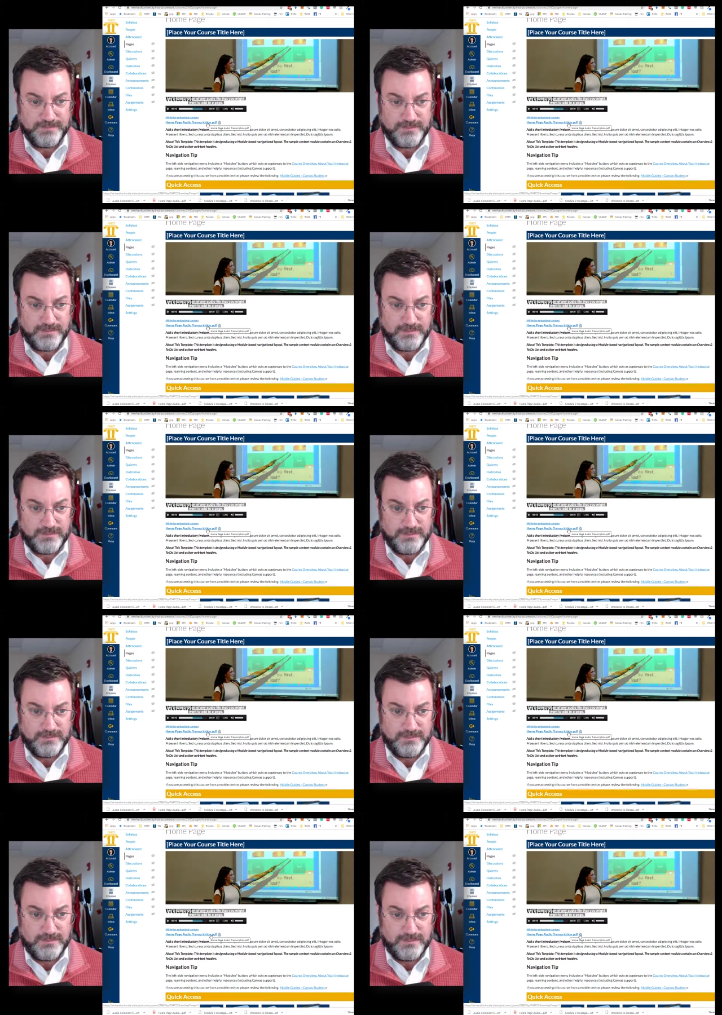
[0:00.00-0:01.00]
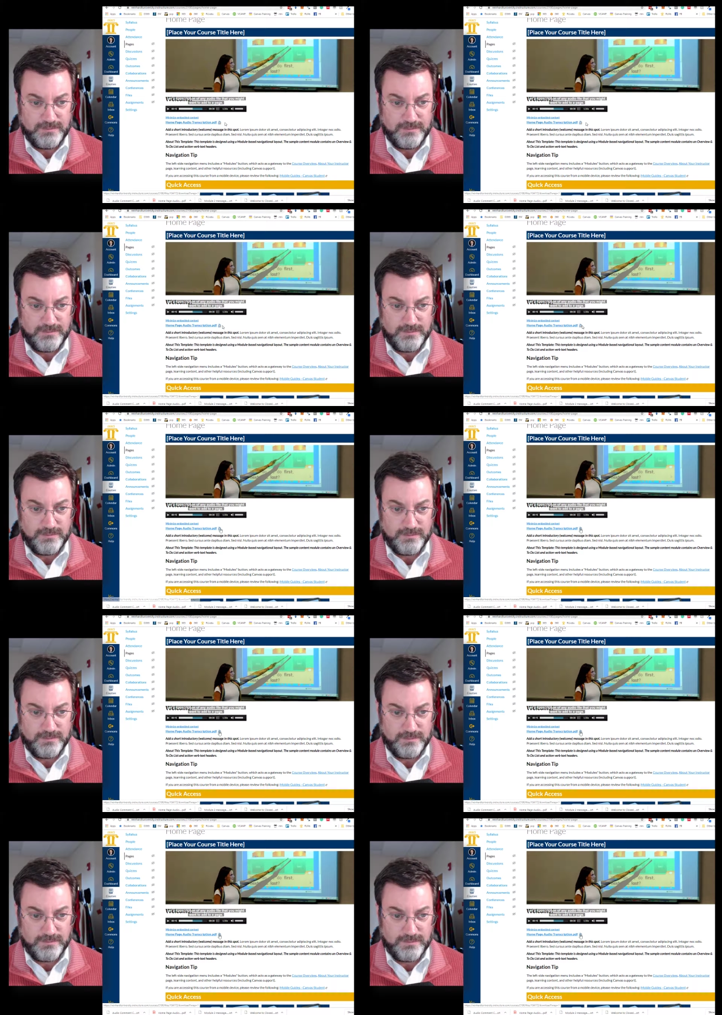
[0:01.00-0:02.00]

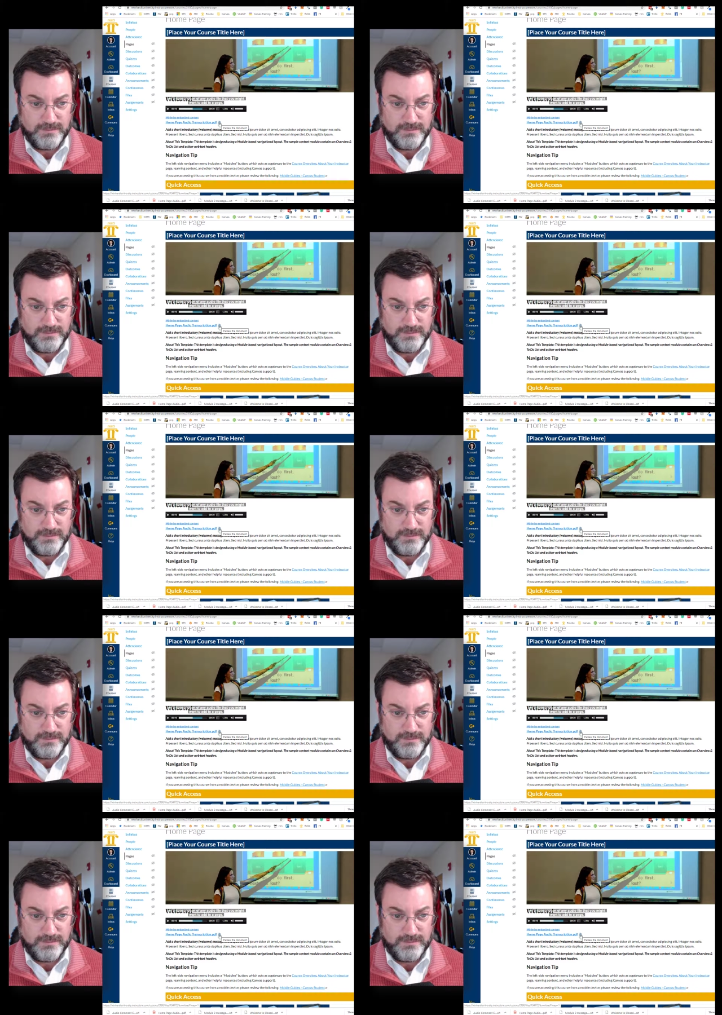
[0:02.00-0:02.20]
[no speech]